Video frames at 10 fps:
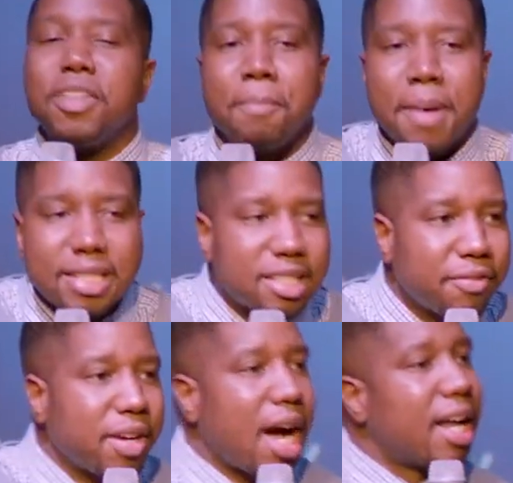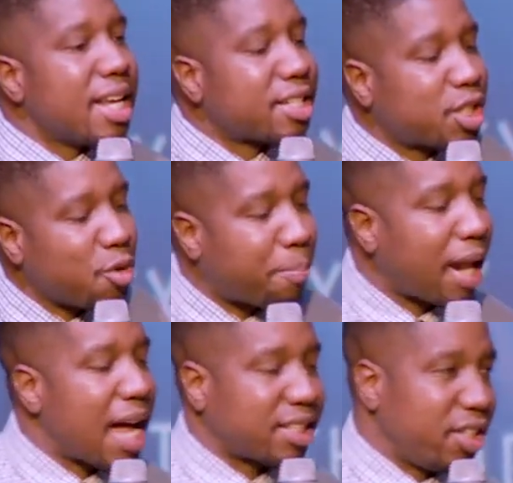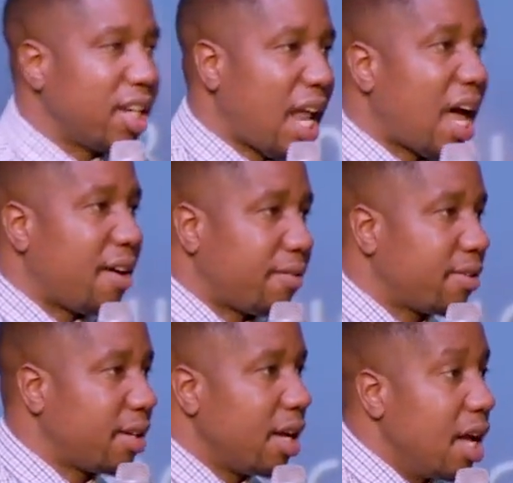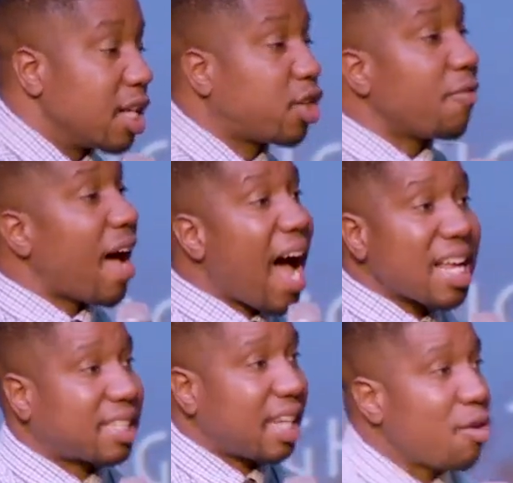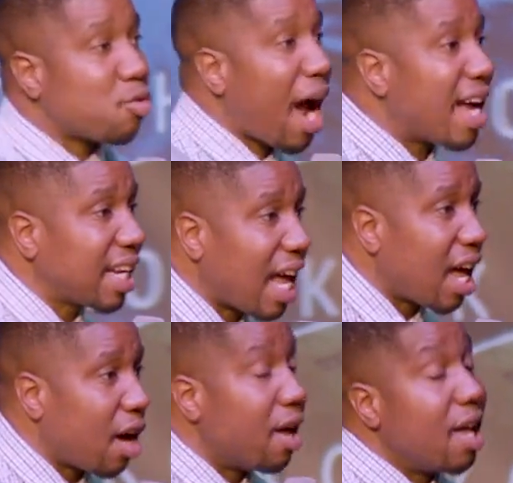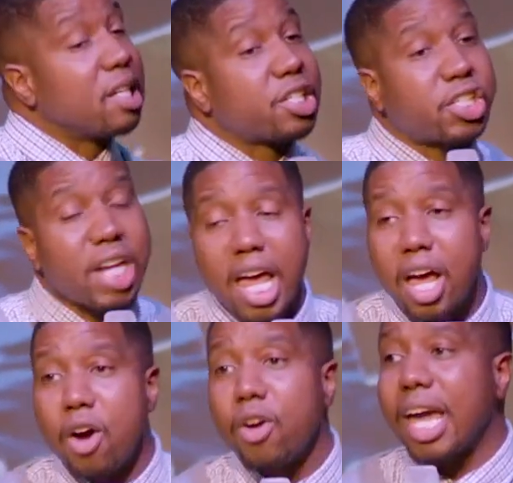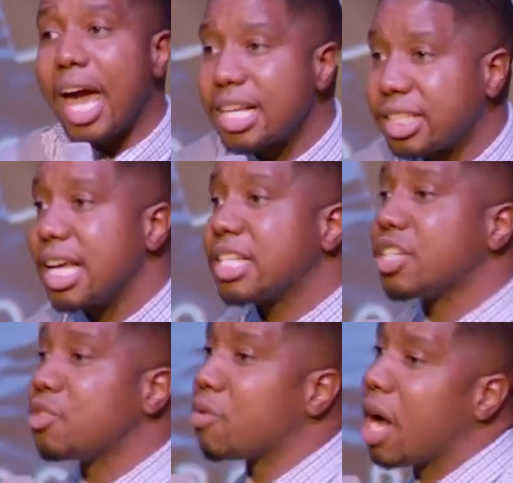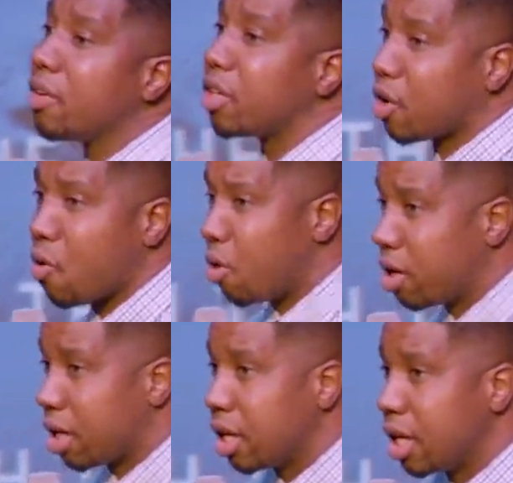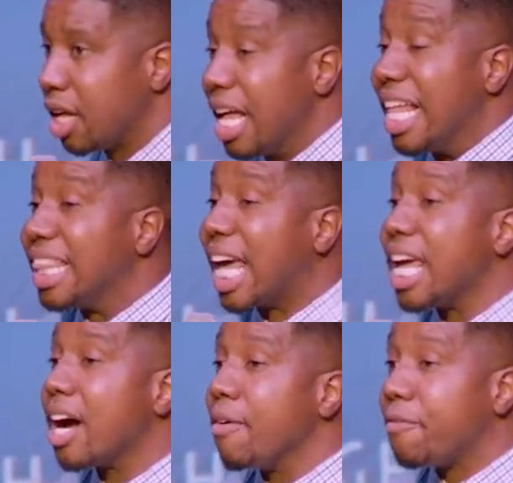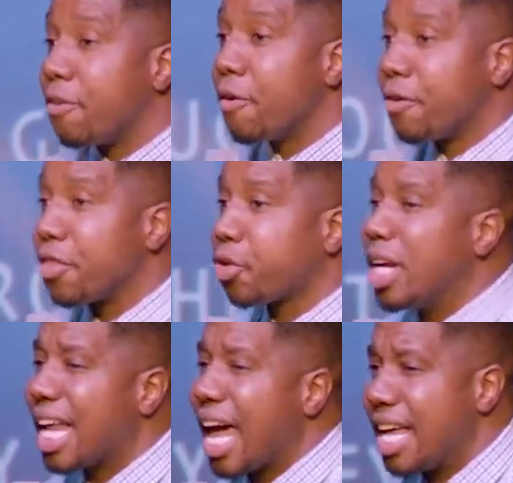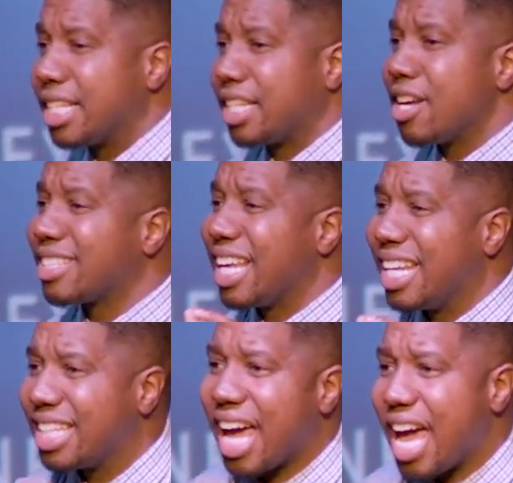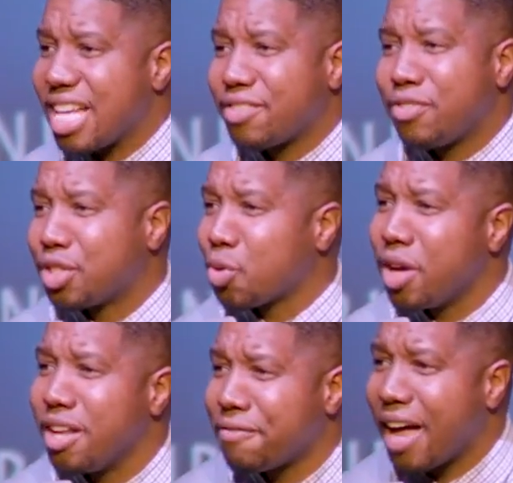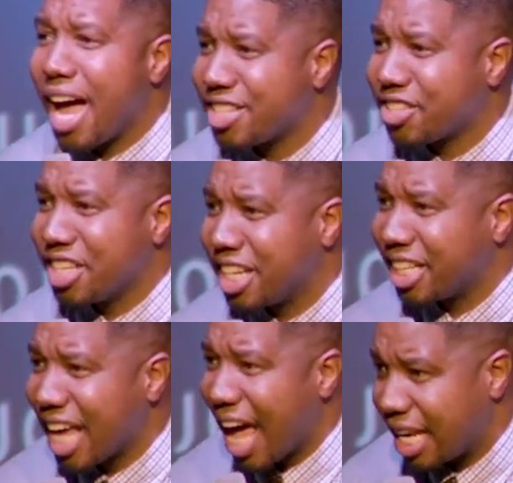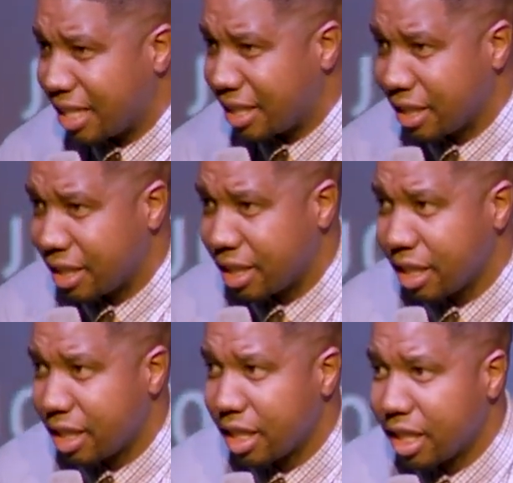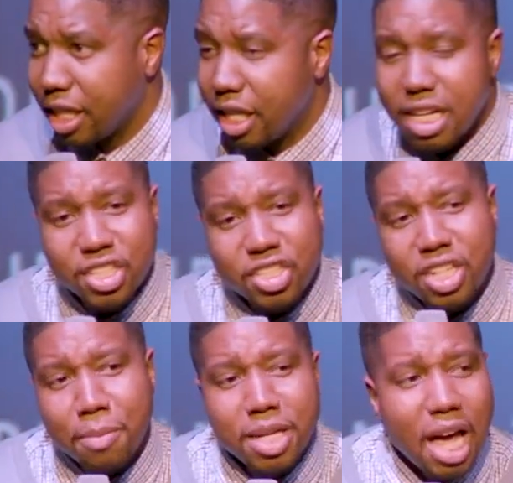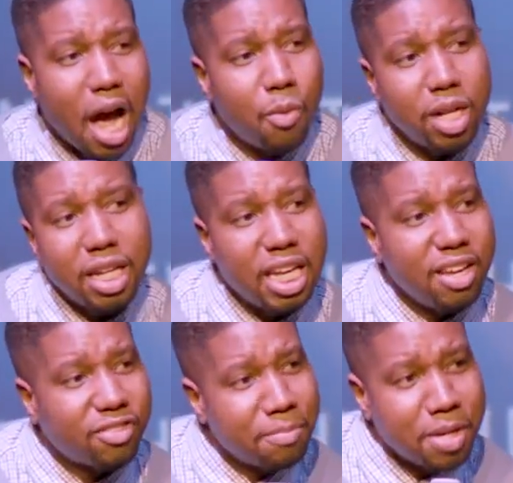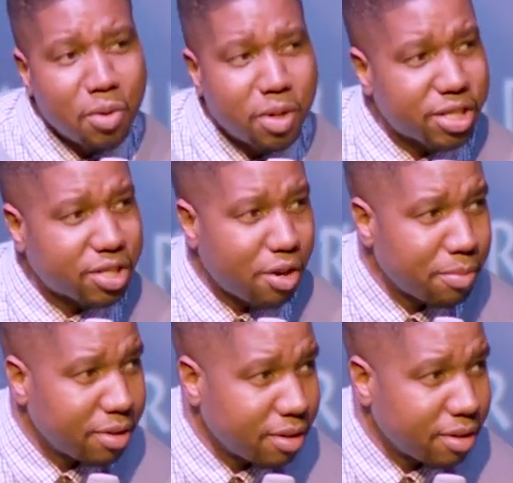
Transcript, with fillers: of the message of God is to apply it to your life. So if I said right now, the Shell gas station around the corner, they are for, for three days they're selling gas for 25 cent a gallon. Some of y'all would leave the middle of the sermon.